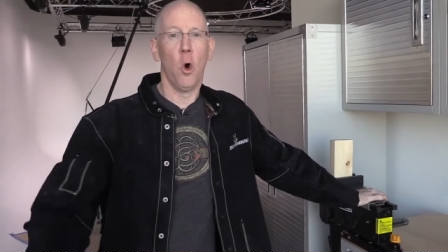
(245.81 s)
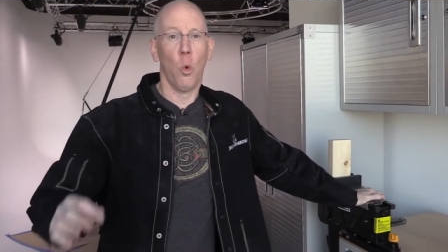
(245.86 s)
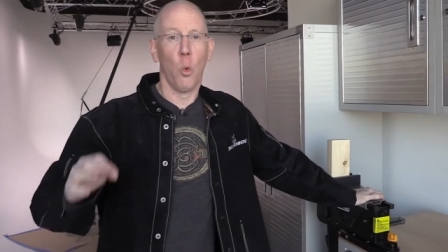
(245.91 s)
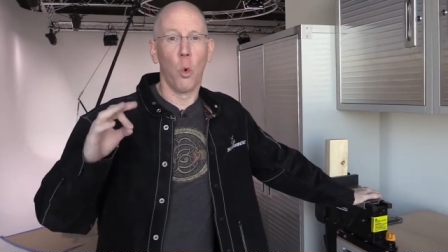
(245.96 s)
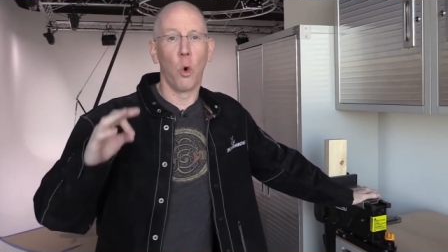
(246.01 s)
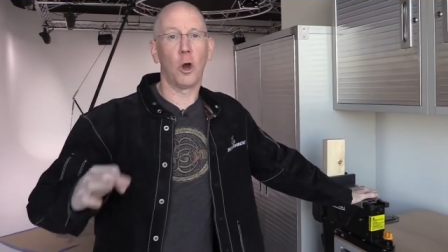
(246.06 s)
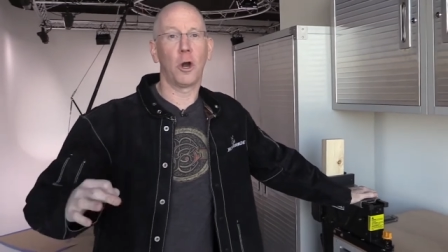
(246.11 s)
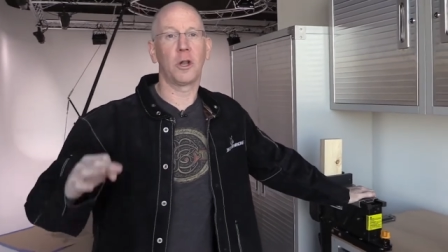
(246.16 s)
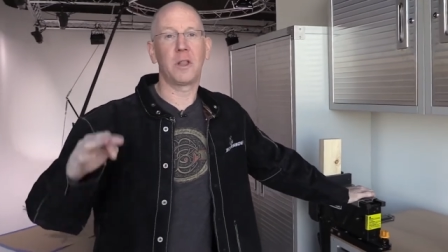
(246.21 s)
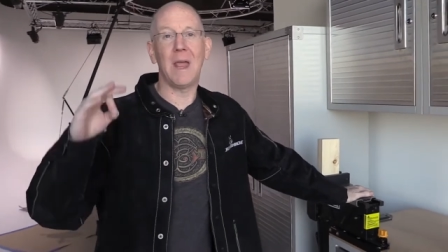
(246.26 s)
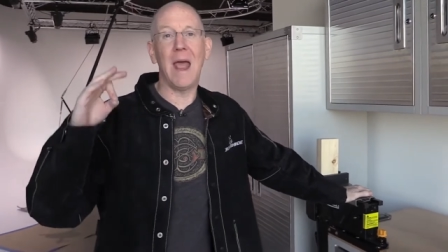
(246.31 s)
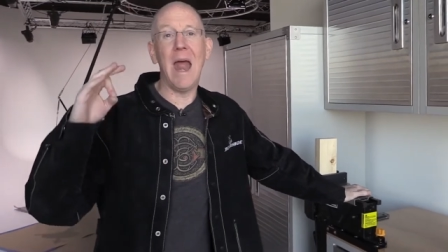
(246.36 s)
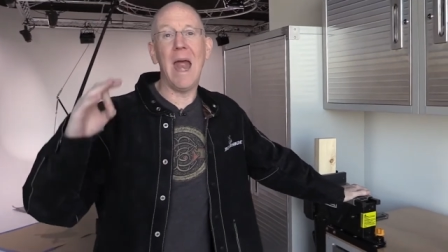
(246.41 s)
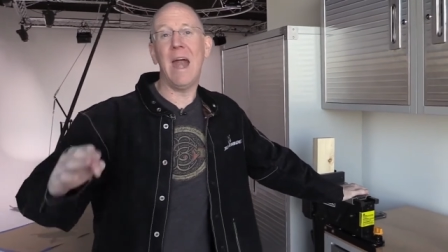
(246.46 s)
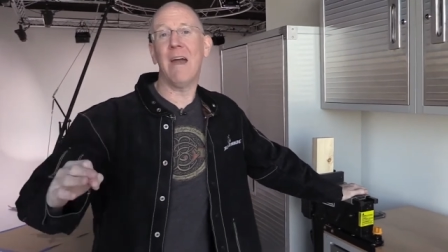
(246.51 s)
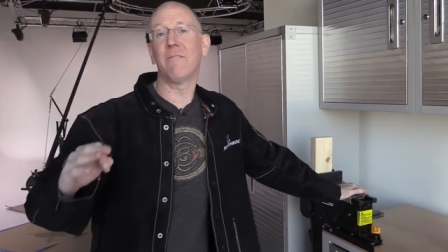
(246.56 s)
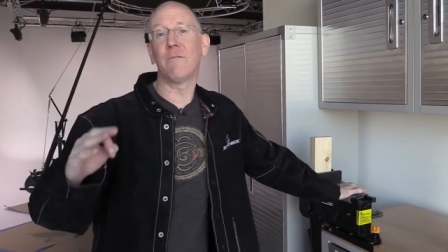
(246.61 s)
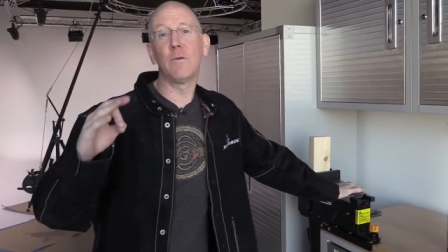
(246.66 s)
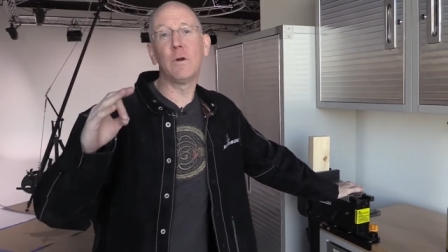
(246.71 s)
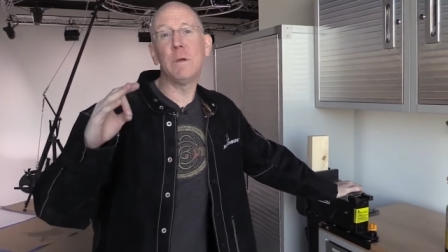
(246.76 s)
worth
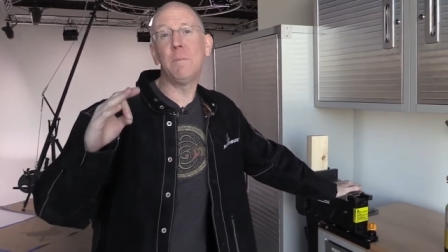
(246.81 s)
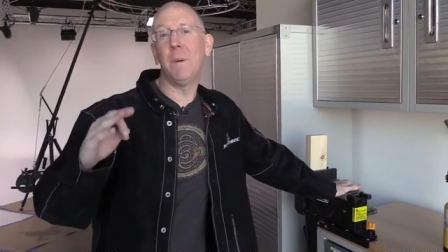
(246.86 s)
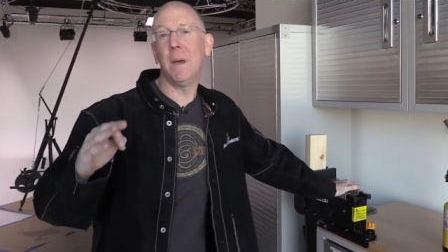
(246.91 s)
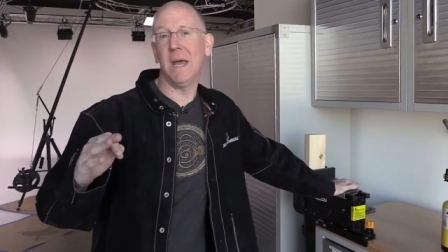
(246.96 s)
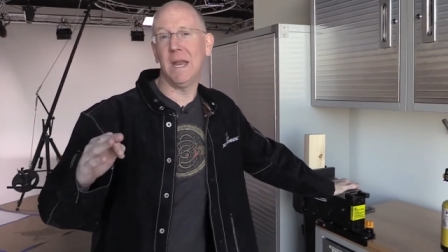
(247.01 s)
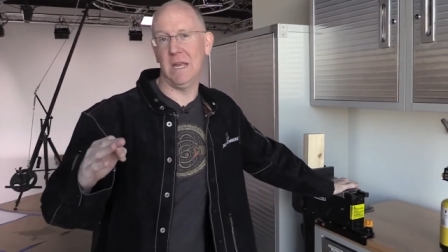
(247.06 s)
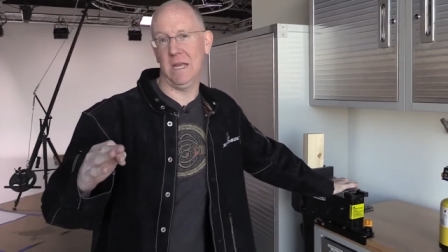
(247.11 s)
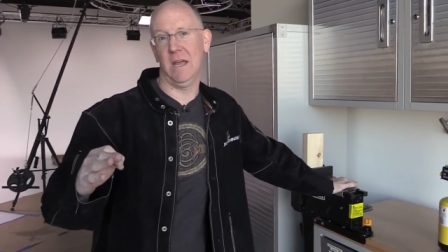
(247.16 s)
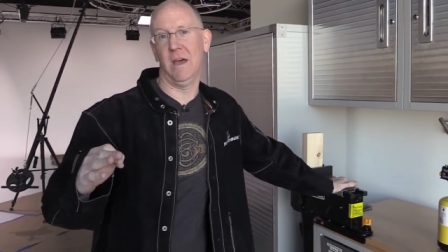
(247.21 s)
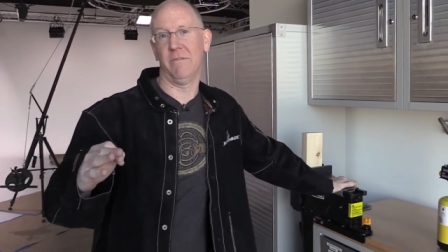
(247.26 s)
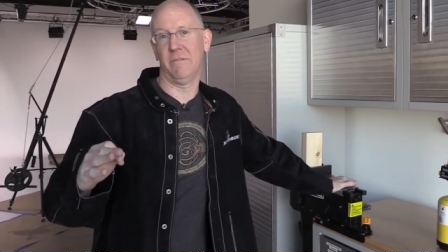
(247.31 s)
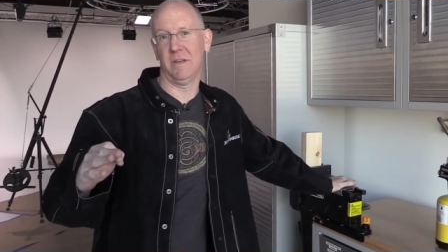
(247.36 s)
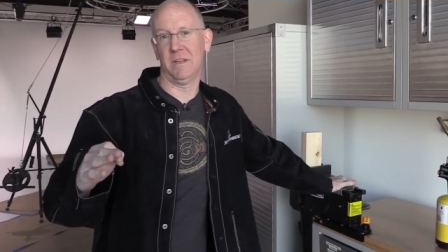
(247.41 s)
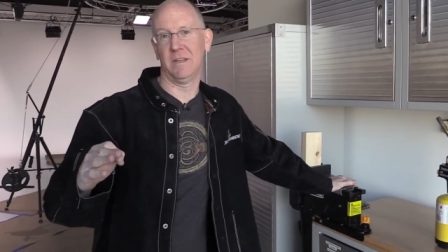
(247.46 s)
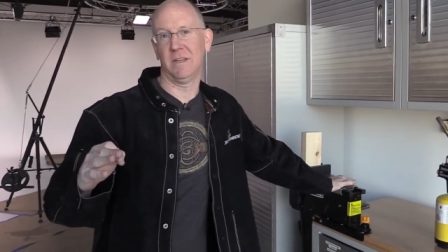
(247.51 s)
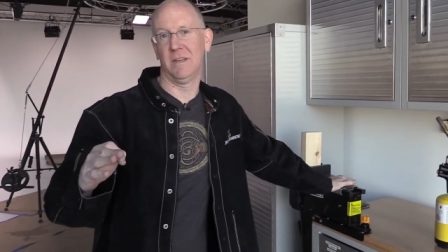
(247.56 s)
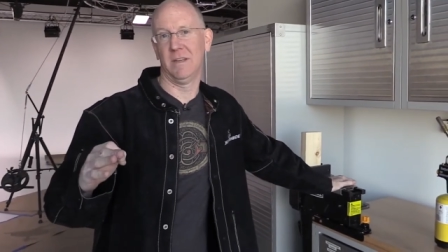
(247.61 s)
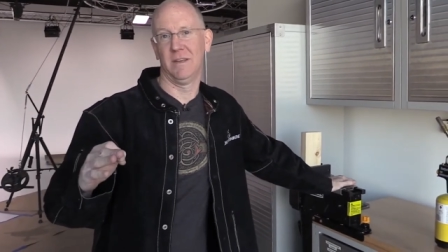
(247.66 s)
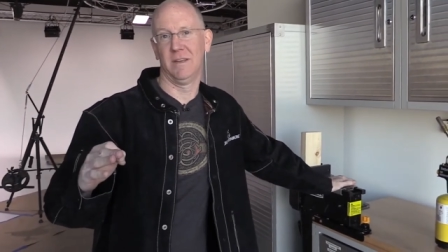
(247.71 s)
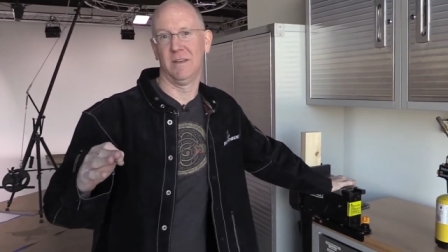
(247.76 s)
every penny of
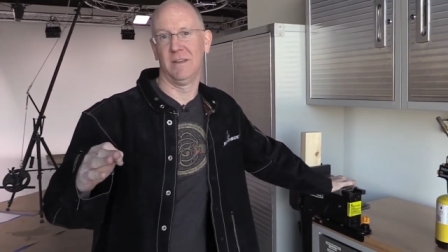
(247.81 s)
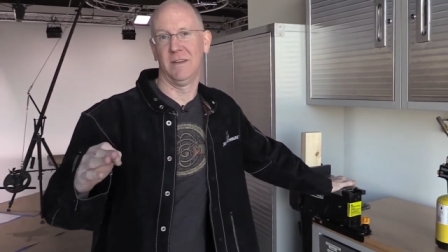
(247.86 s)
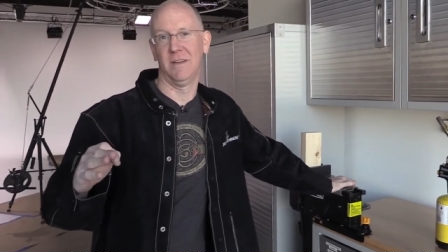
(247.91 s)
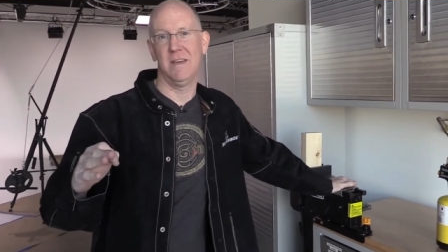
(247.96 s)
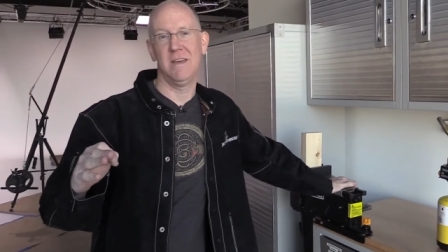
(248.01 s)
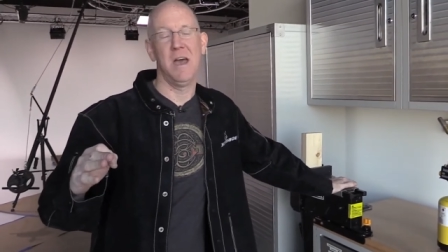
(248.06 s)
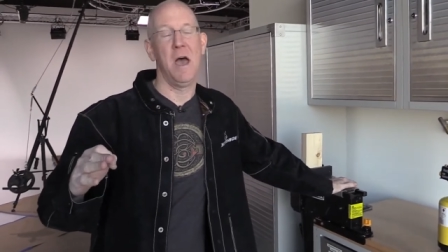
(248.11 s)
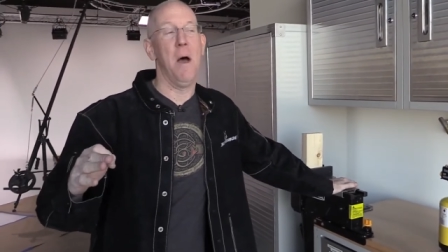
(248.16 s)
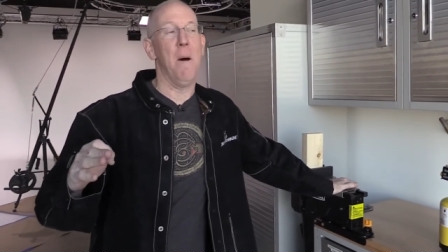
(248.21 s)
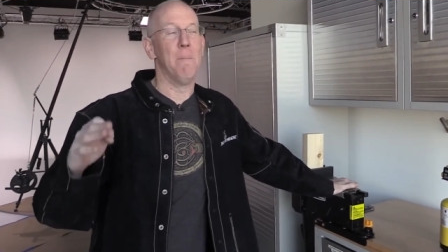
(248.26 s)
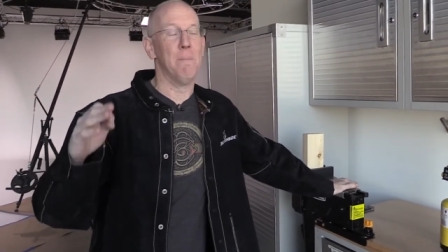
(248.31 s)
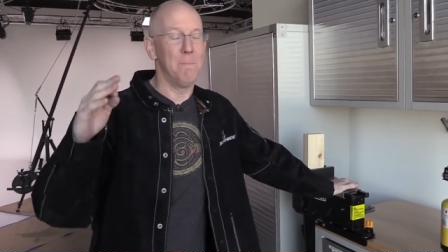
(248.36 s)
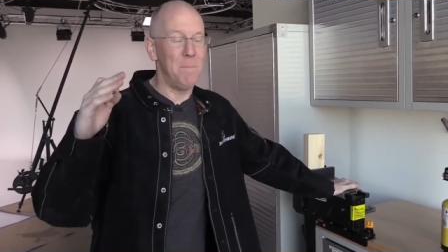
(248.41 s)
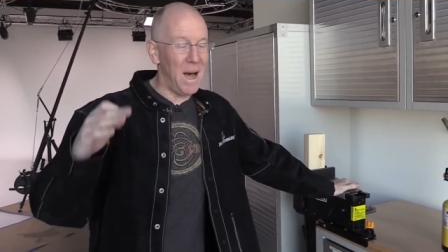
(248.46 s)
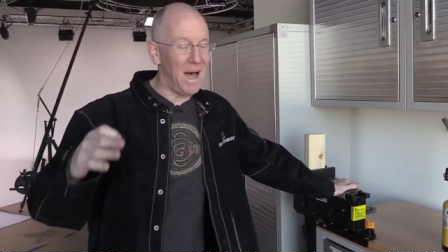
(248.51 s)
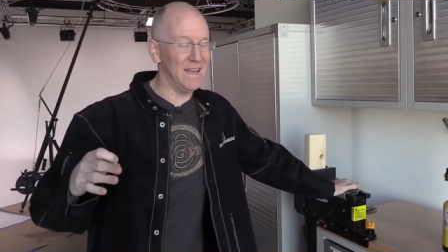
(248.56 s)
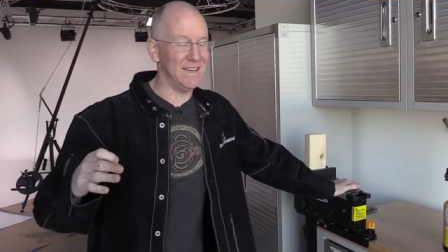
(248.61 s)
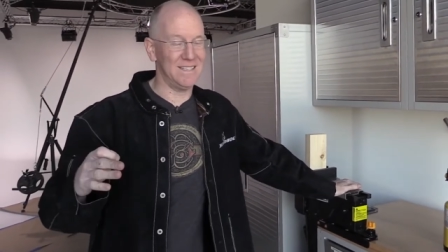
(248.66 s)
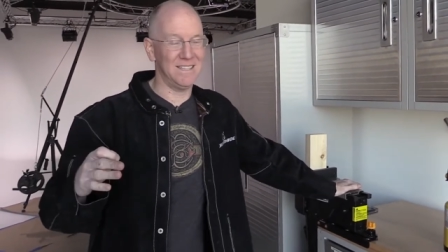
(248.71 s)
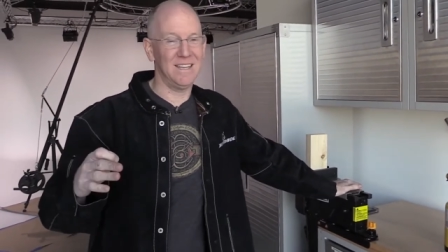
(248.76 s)
it.
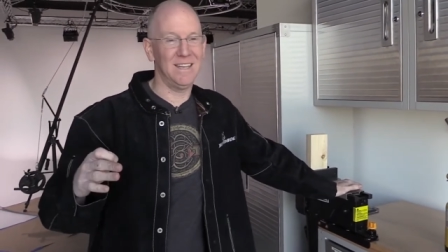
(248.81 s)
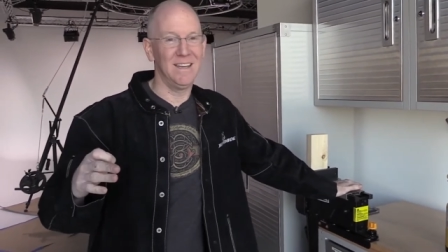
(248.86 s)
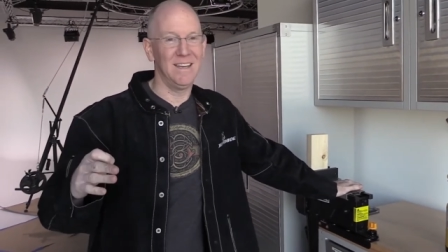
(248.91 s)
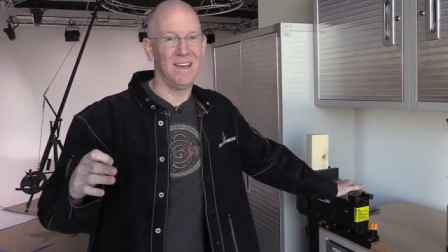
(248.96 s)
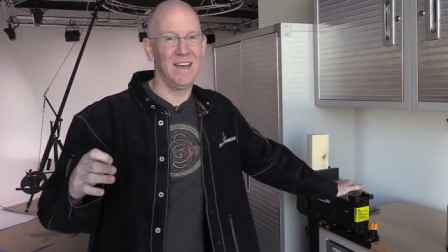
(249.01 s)
But